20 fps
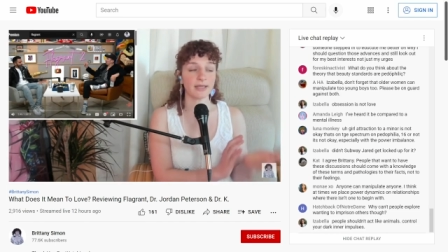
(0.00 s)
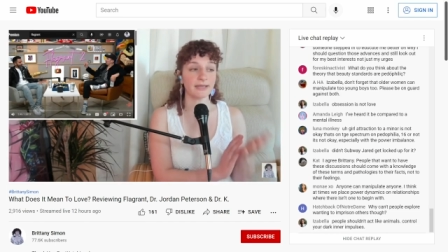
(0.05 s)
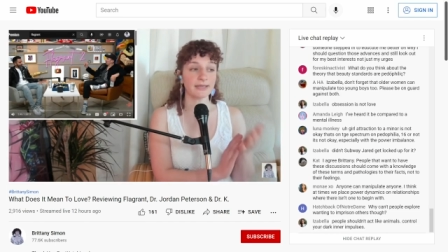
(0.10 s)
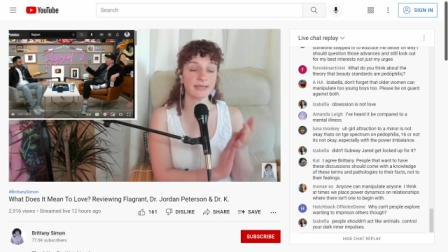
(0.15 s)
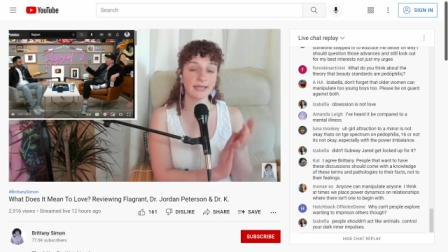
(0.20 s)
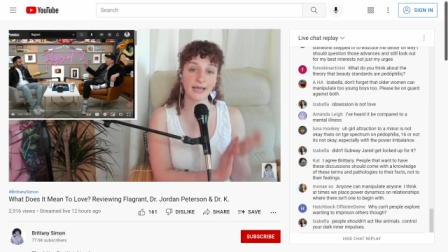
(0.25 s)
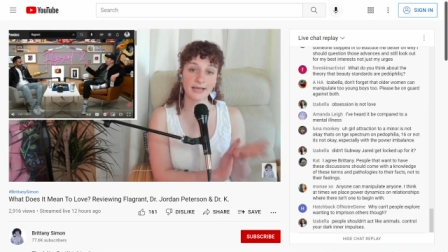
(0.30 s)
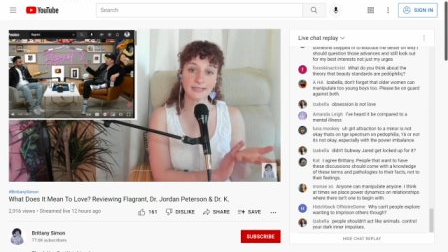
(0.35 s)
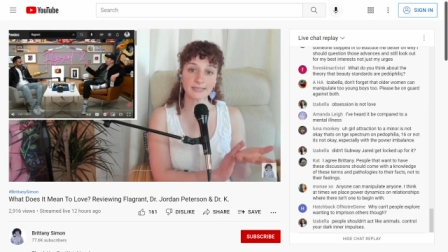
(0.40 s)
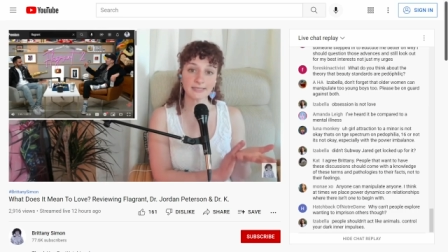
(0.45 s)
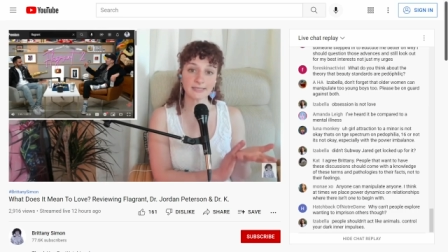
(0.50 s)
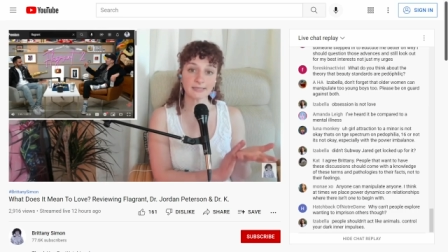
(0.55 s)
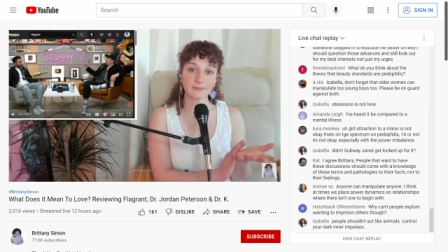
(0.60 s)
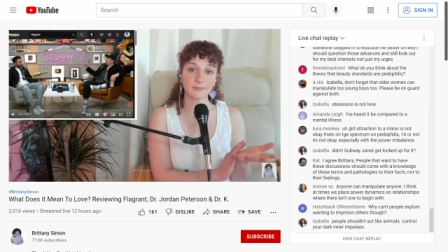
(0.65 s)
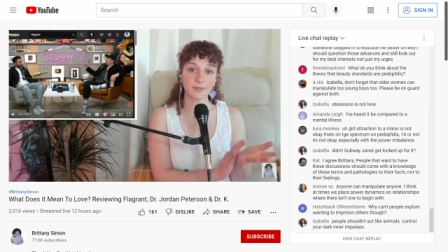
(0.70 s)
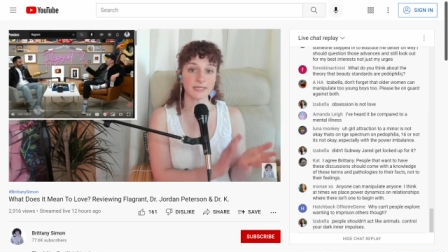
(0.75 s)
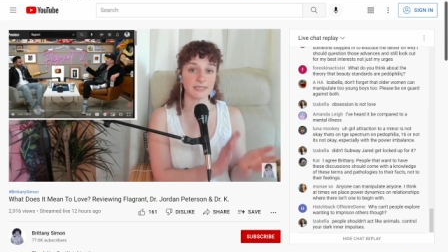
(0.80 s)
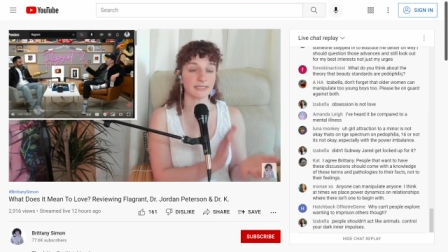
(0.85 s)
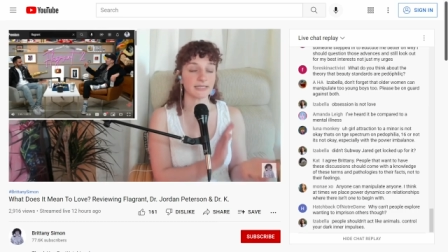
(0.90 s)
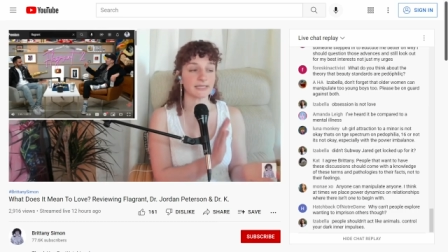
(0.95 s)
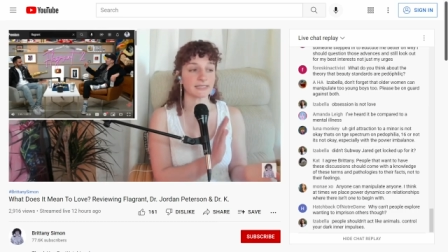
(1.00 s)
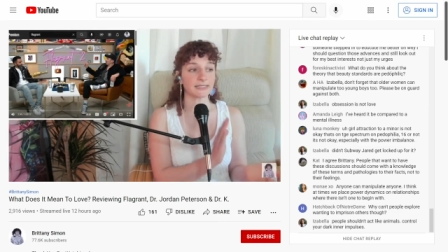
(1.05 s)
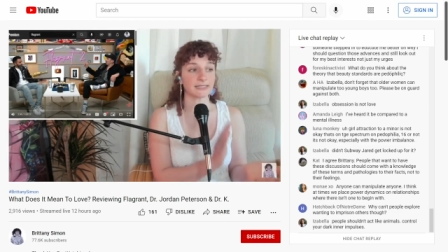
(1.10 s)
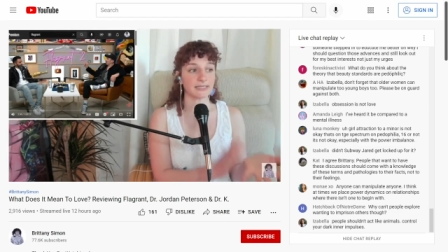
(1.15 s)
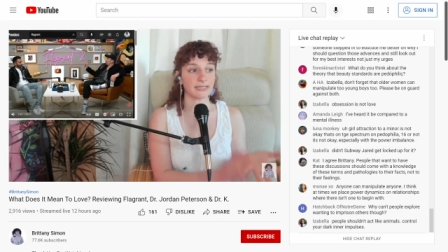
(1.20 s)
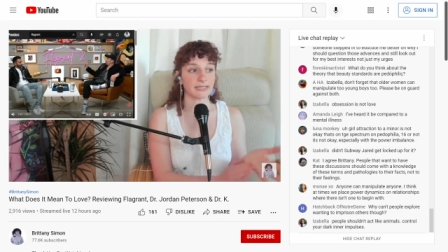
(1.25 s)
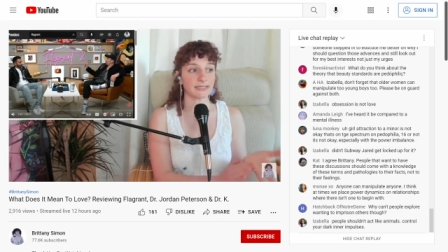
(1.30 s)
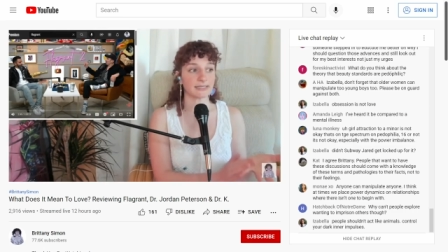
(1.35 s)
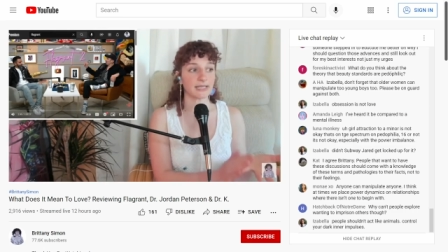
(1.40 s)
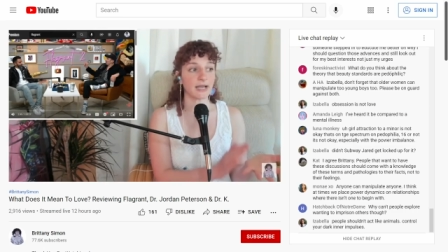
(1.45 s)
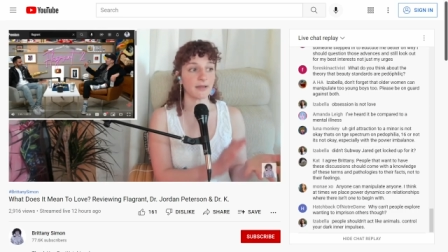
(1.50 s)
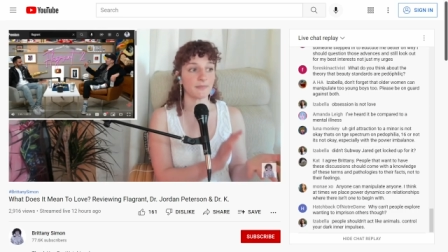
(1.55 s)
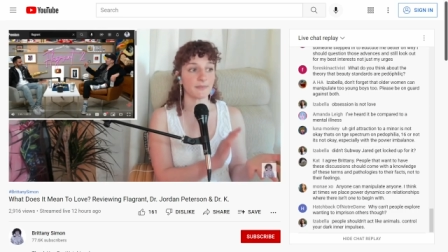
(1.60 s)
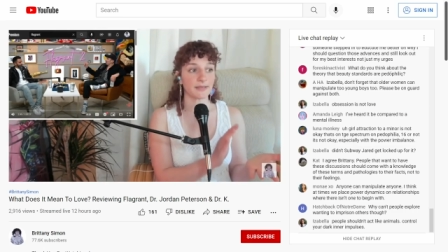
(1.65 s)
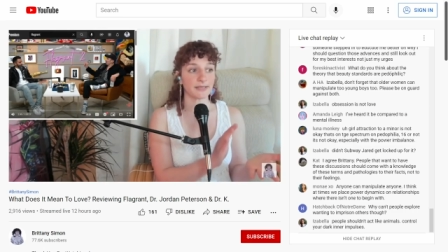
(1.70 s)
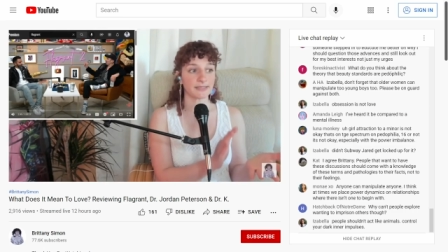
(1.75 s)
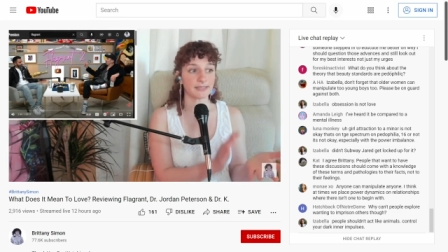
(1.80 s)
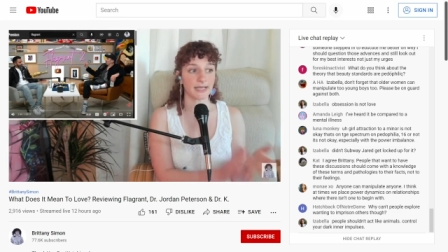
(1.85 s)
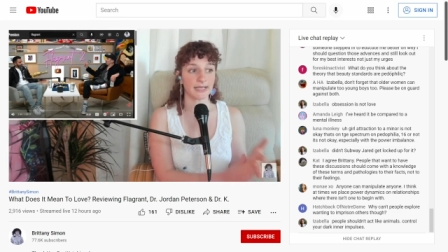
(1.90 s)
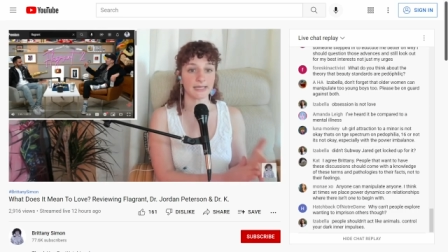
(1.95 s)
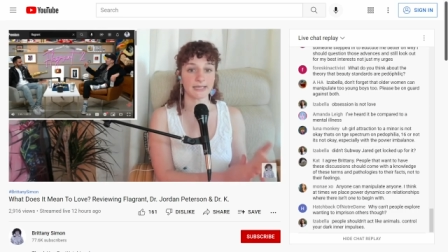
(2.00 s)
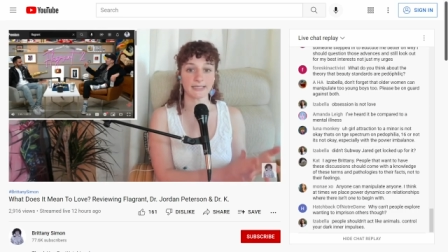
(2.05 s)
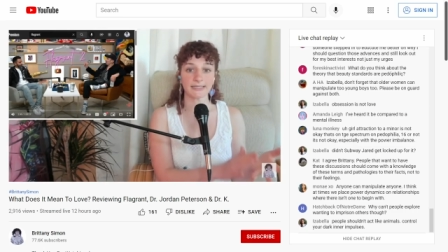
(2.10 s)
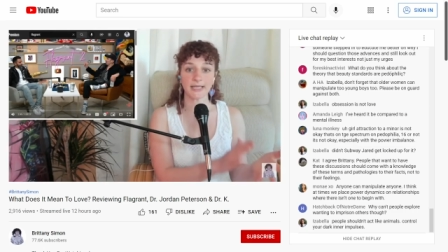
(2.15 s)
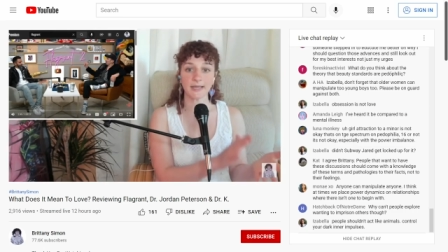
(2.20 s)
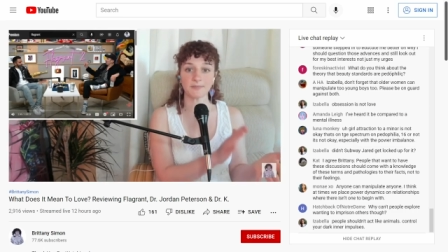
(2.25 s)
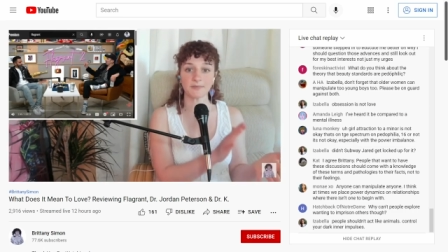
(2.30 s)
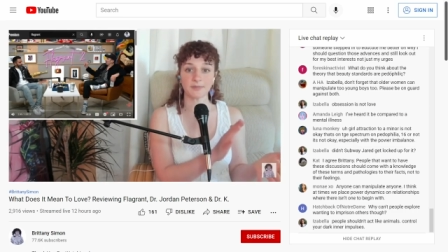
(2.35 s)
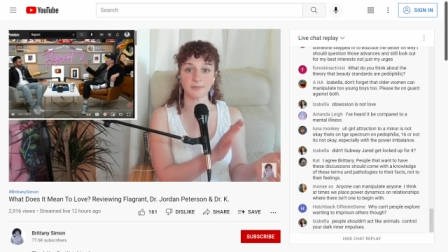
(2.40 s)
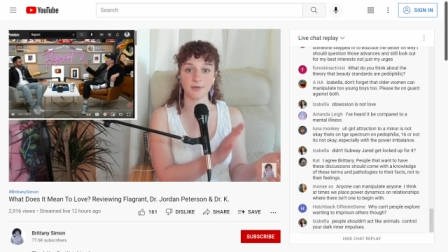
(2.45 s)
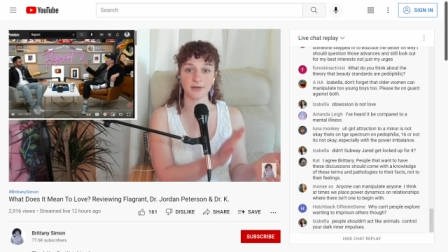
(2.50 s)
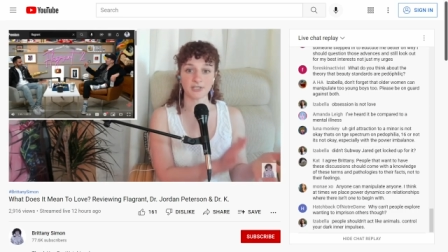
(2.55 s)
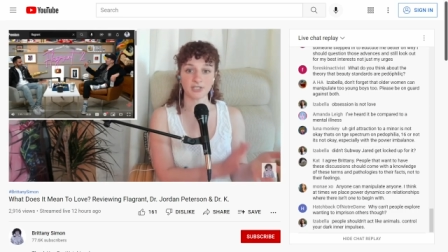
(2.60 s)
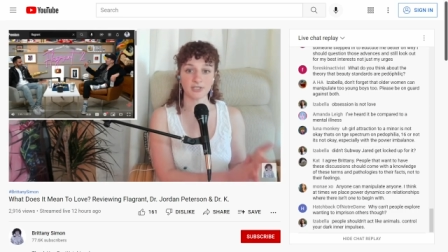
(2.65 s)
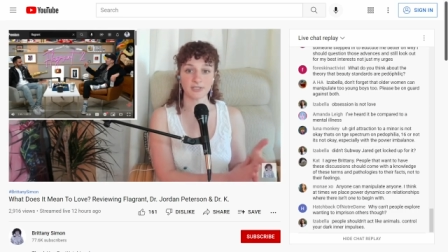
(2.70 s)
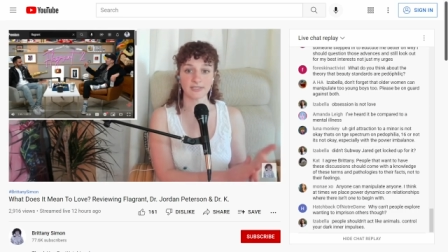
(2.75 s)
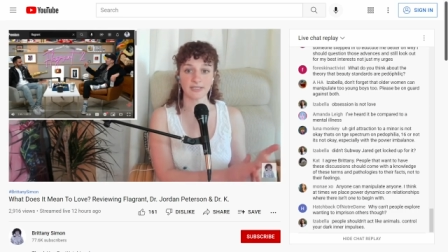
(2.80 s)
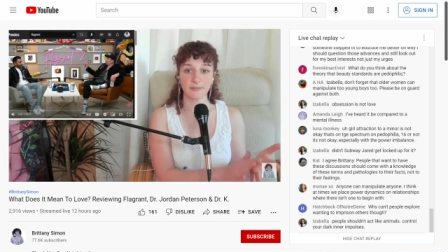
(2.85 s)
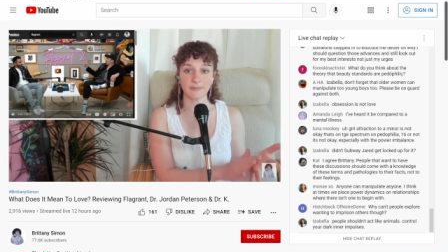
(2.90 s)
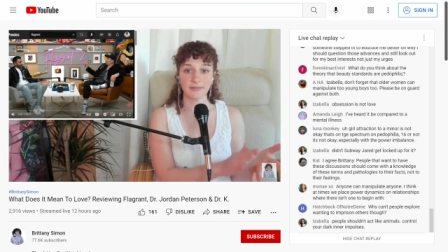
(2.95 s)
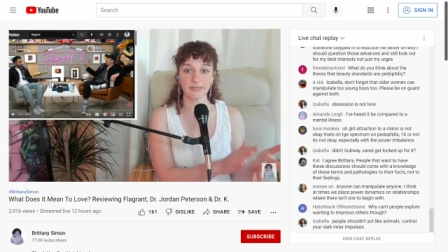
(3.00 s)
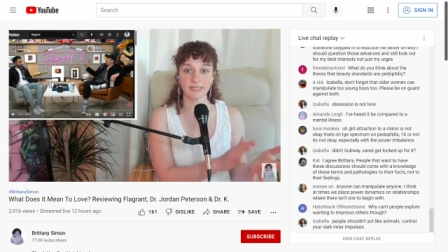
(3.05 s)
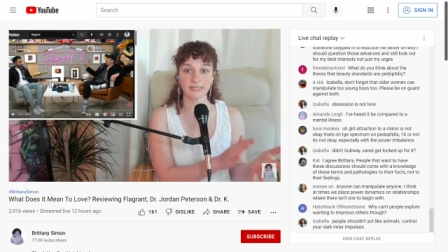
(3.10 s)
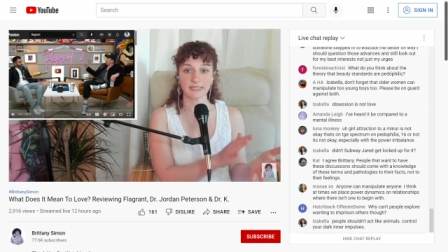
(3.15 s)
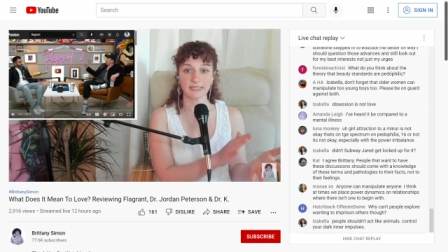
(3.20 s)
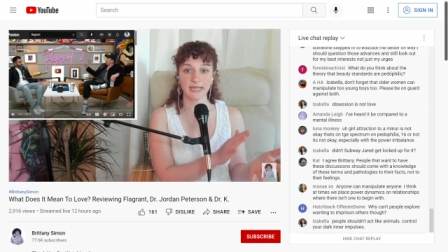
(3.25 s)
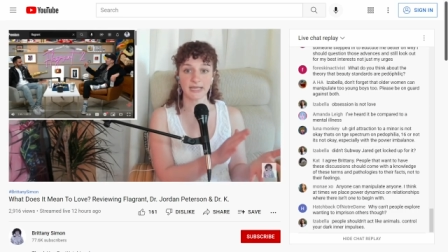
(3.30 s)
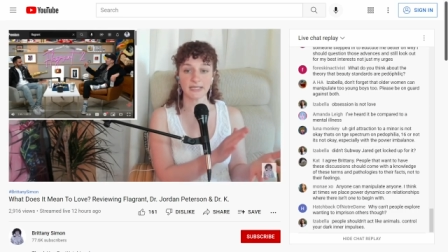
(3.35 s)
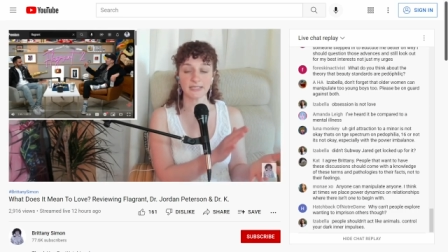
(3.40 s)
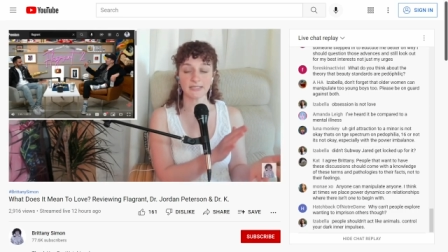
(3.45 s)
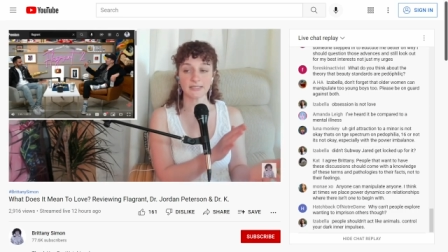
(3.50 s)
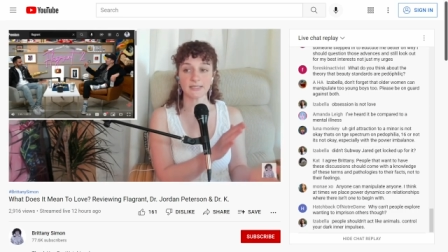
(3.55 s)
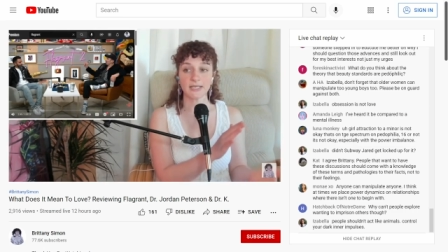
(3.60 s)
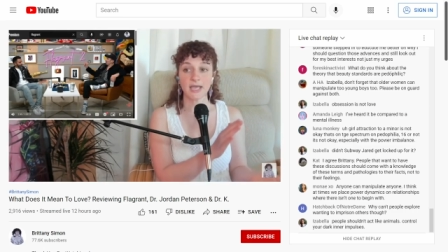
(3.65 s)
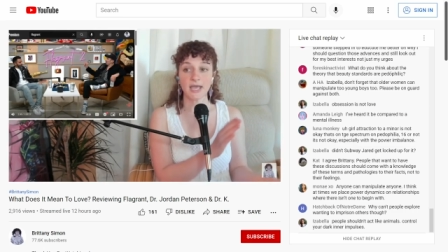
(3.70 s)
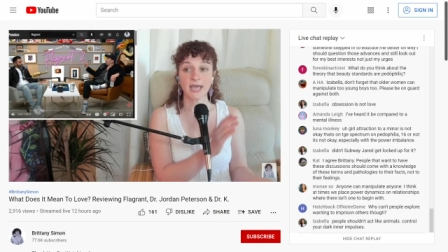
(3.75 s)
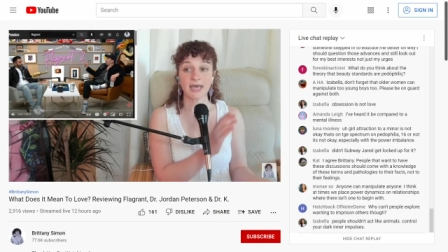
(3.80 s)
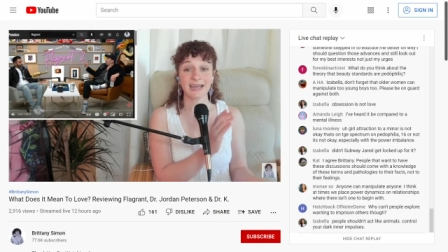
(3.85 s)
And yes, PTSD is up, anxiety is up, depression is up in the States.